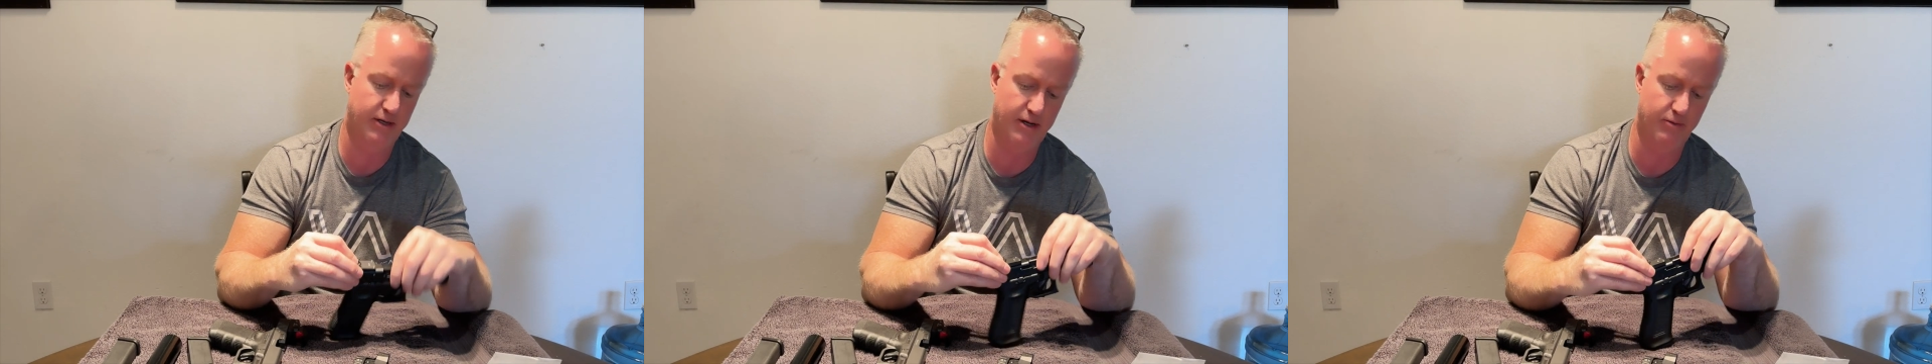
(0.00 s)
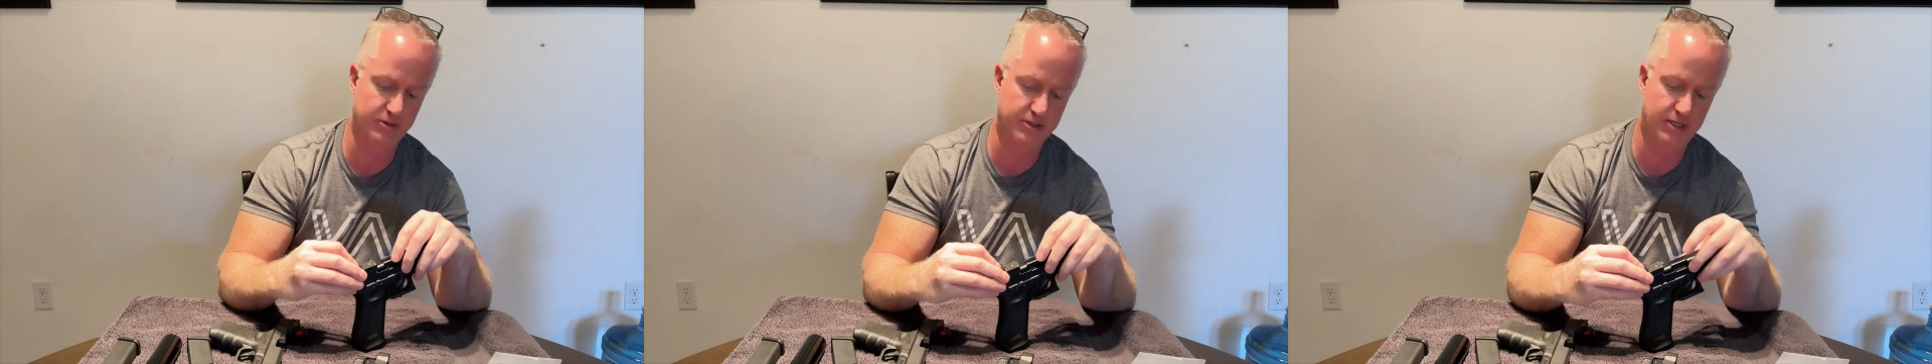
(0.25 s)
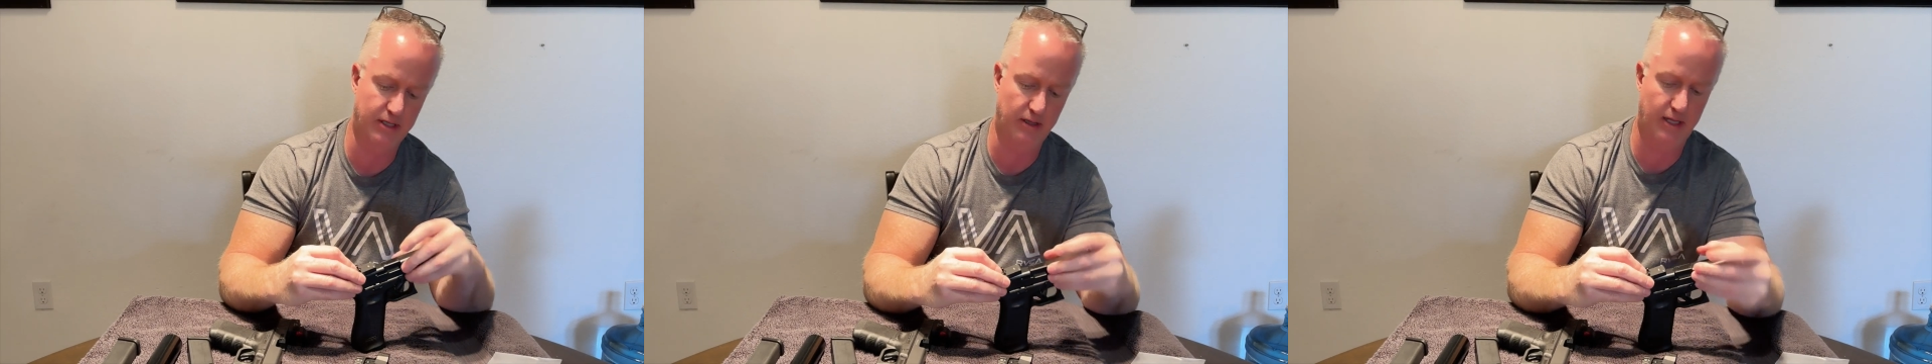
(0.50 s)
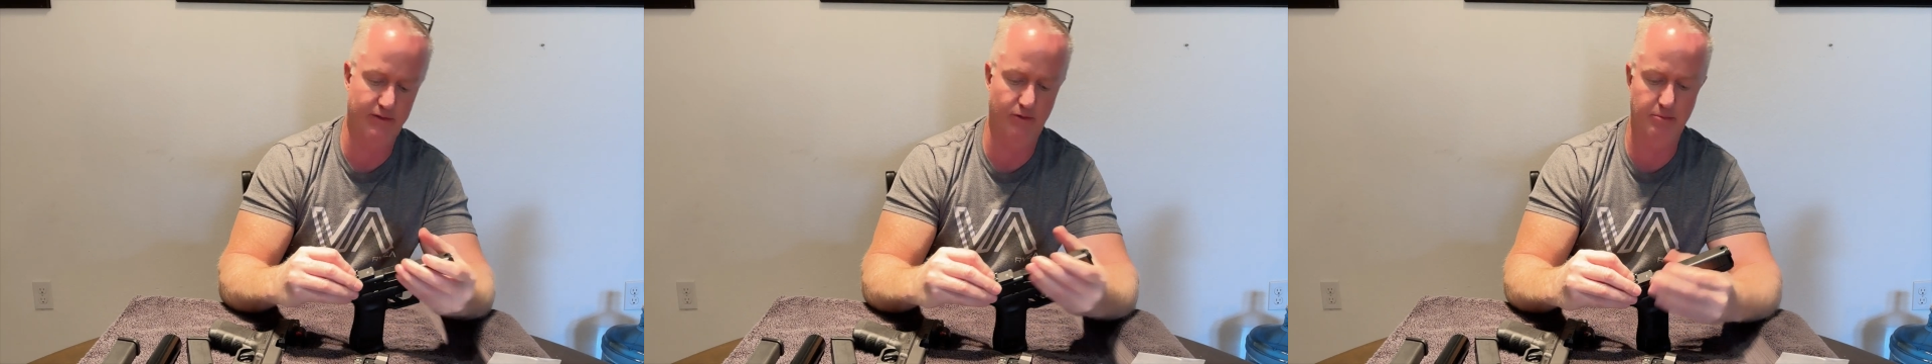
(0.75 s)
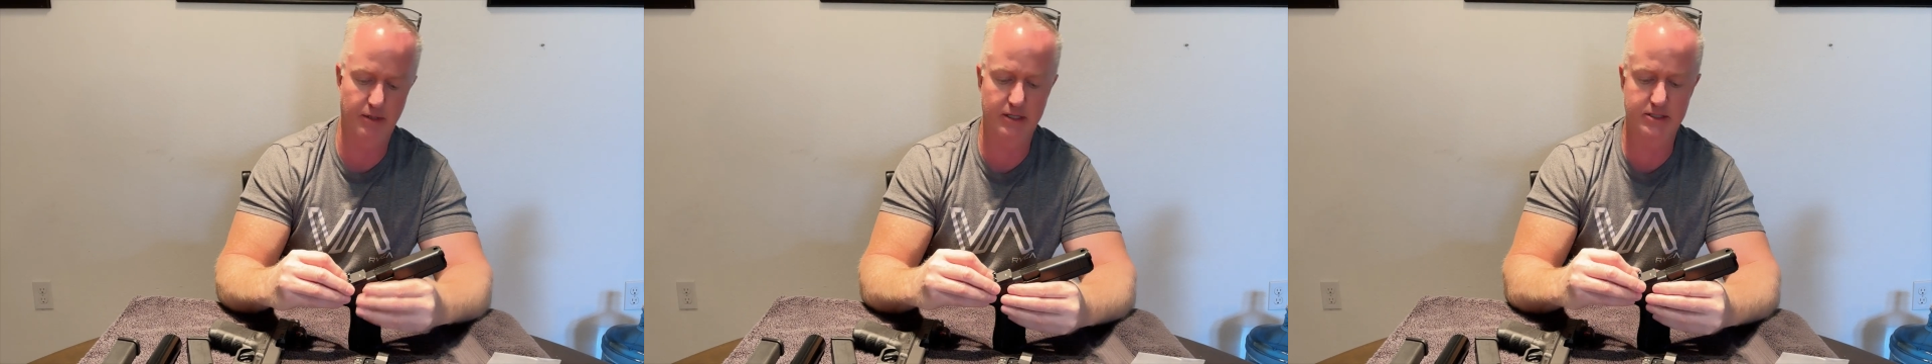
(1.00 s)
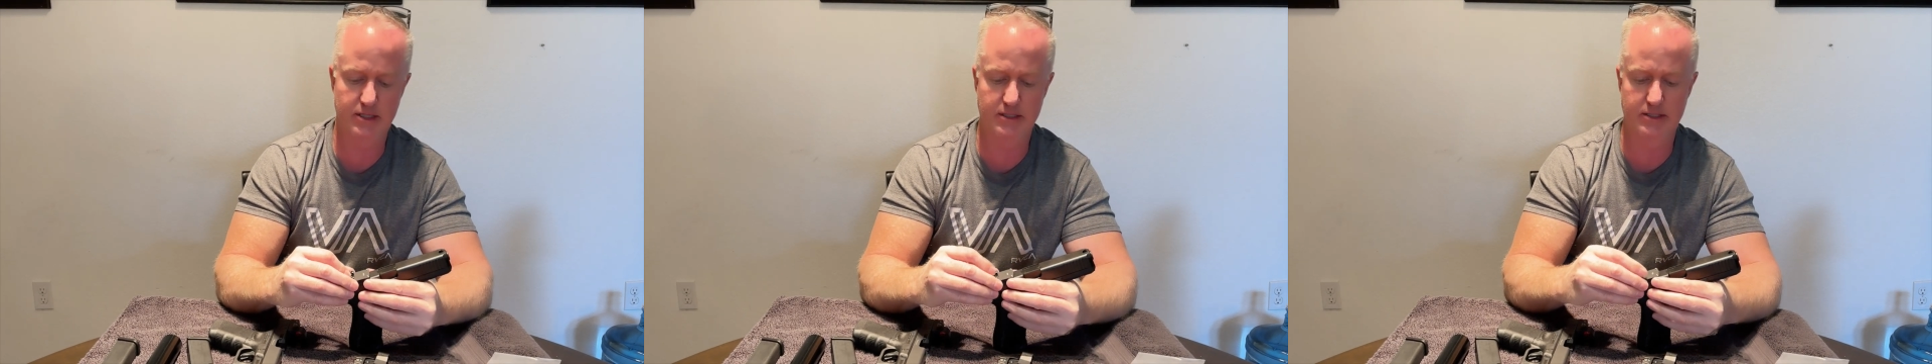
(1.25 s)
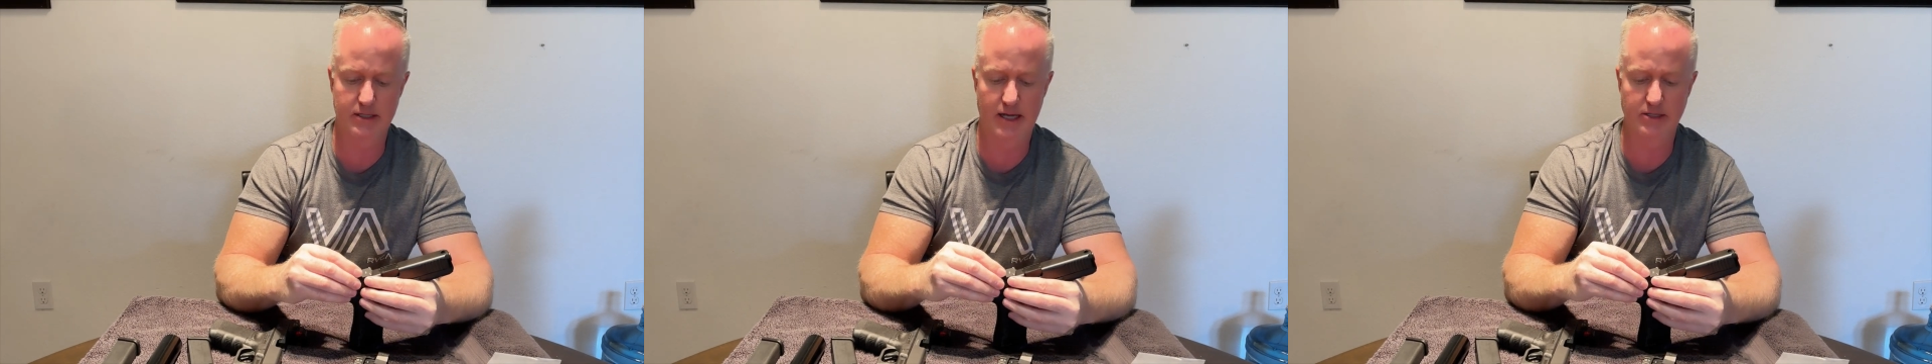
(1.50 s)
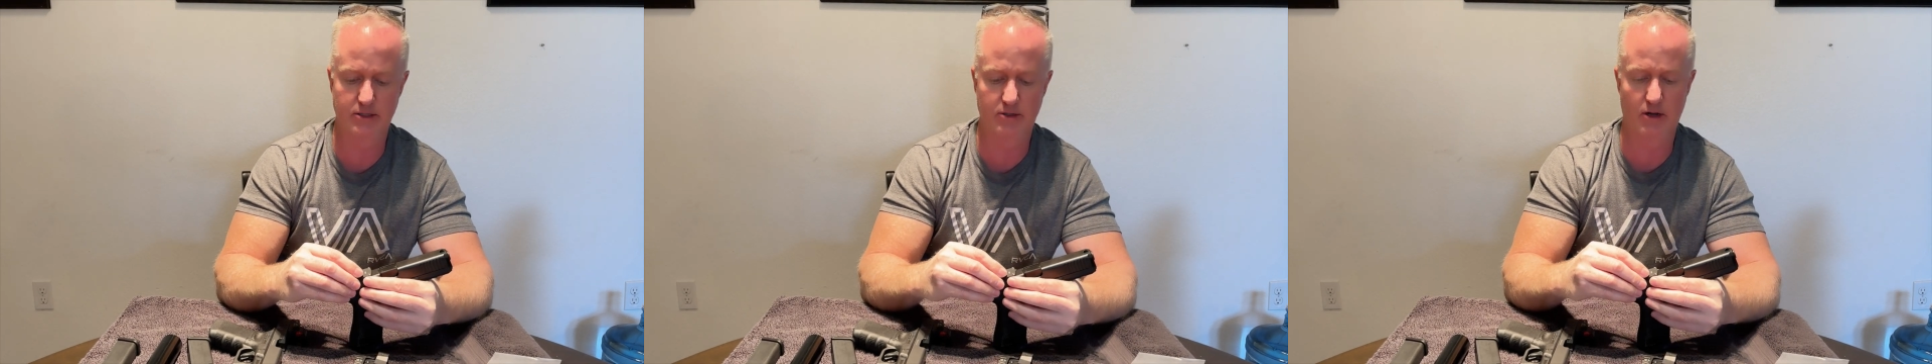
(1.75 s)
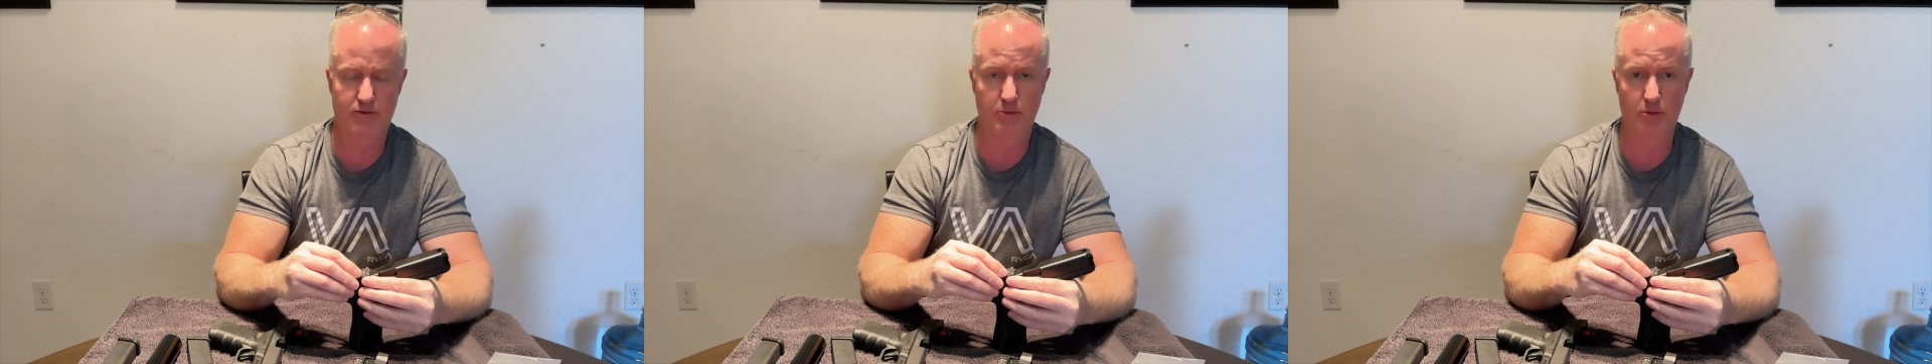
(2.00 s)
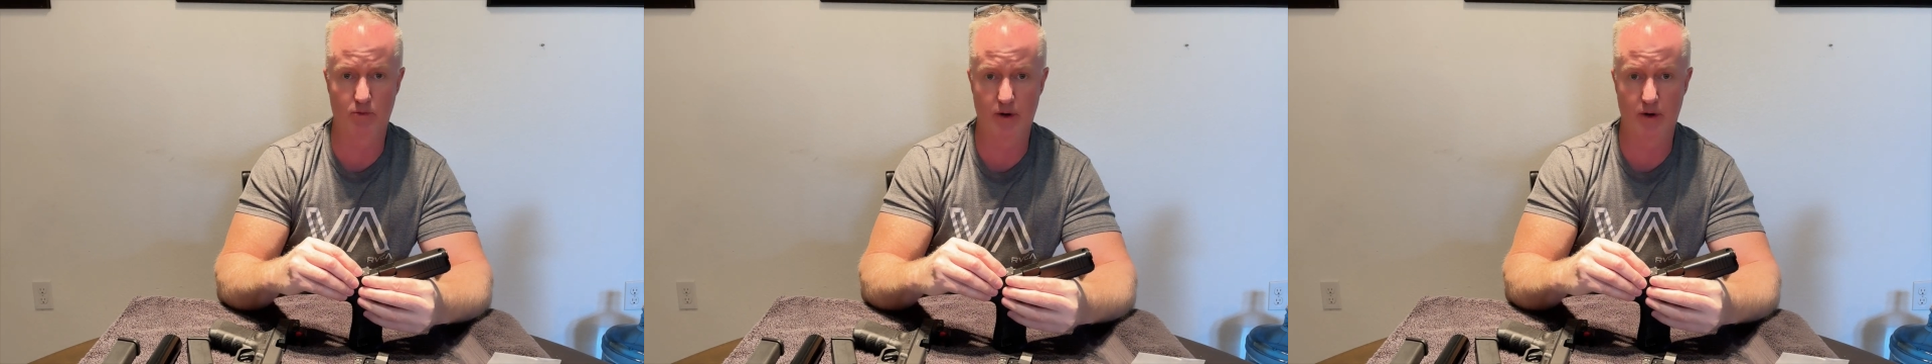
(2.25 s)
I wouldn't say level, but it sits nice and comfortable